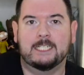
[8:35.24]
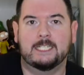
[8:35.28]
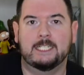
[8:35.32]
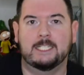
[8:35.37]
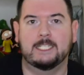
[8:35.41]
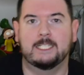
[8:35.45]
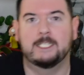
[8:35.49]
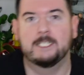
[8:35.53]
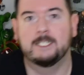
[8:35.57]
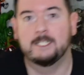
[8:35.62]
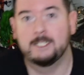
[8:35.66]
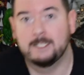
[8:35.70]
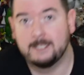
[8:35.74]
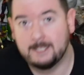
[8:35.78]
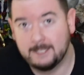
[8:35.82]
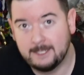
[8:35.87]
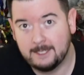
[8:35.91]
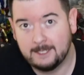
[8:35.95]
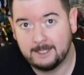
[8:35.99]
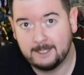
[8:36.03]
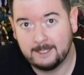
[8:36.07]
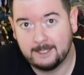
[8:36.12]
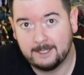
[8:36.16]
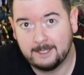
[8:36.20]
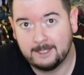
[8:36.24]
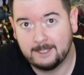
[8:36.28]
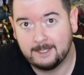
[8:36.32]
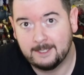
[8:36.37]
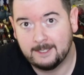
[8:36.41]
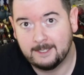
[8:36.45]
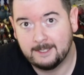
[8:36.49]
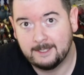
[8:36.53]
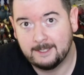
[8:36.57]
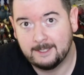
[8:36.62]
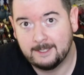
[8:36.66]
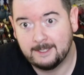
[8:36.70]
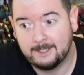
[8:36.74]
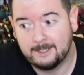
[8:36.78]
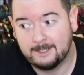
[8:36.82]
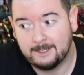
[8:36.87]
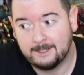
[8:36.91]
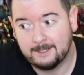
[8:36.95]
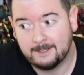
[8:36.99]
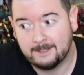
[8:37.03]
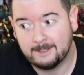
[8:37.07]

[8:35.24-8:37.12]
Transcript: (silence)